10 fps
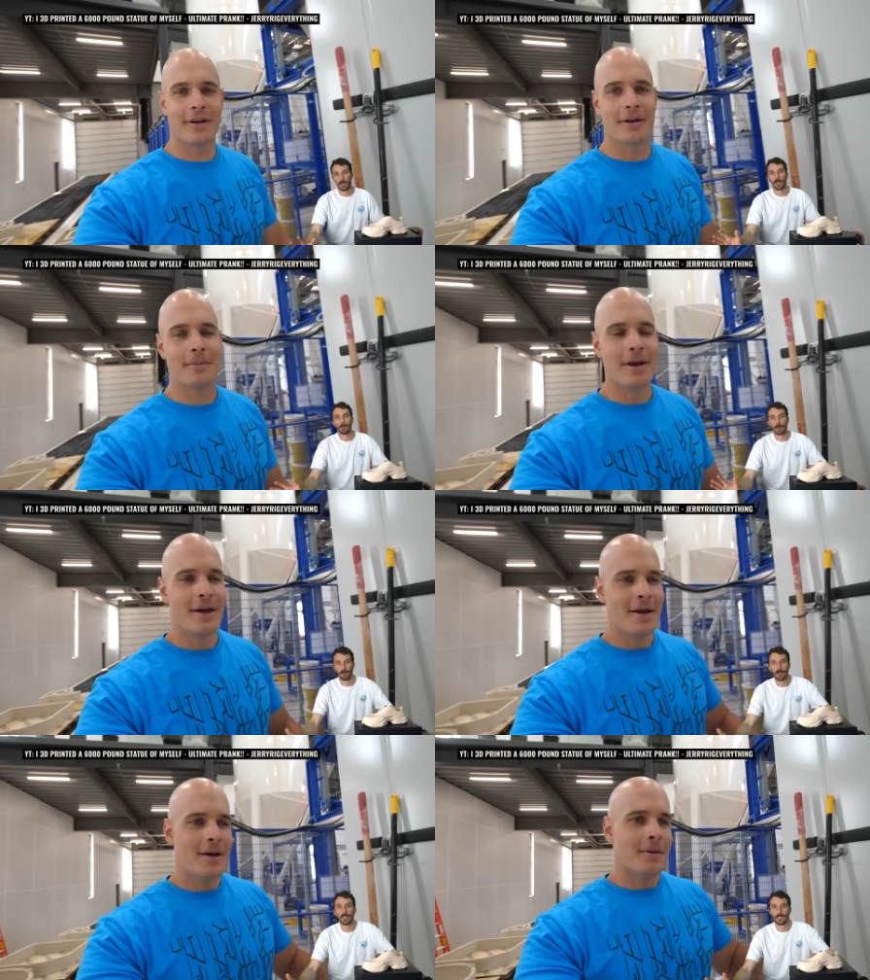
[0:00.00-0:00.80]
uh, my
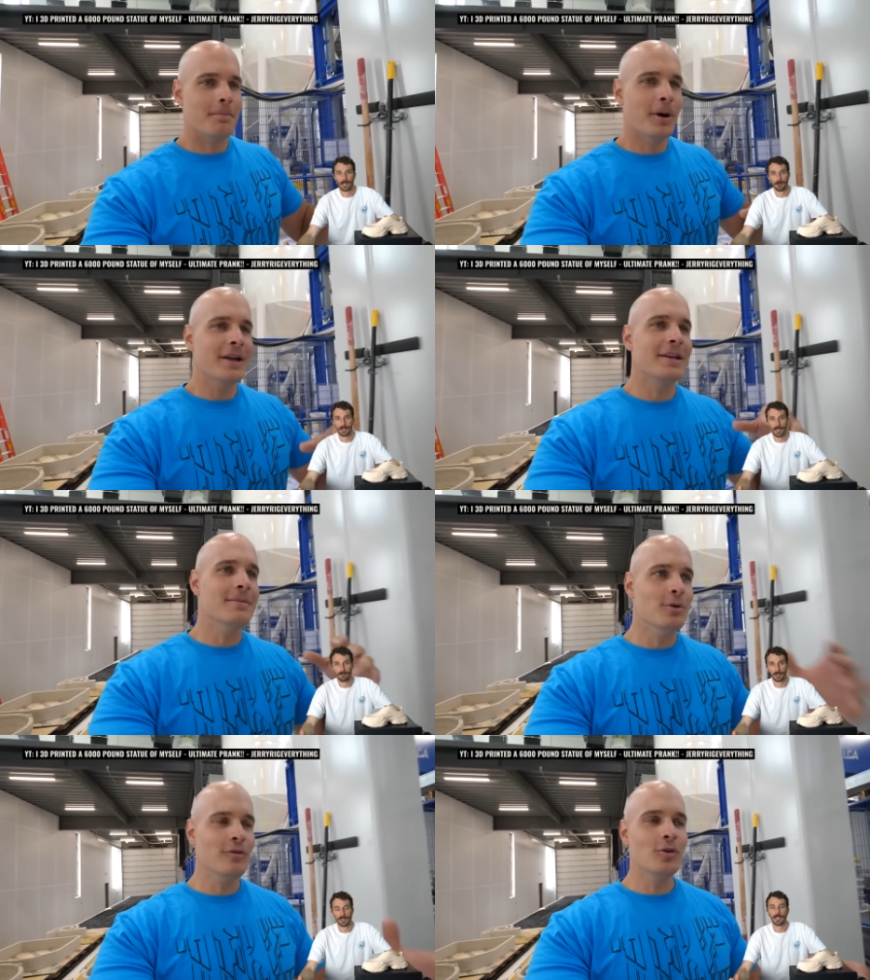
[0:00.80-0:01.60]
buddy
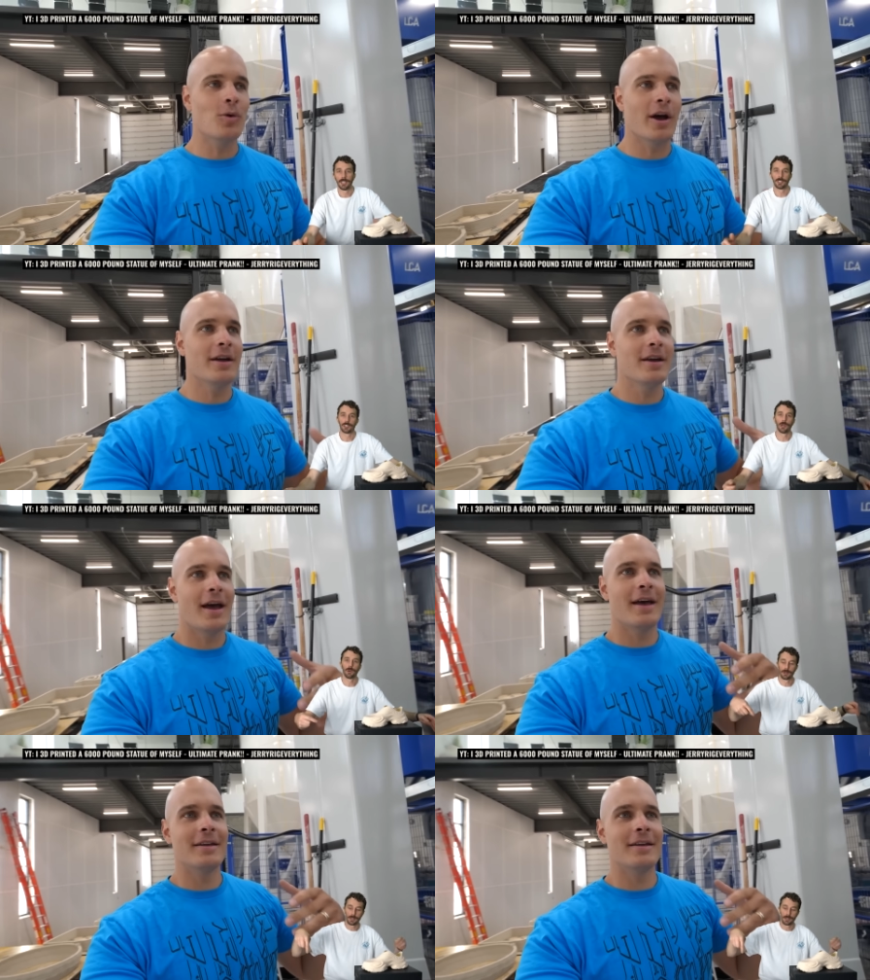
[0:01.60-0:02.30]
JerryRigEverything. He's shown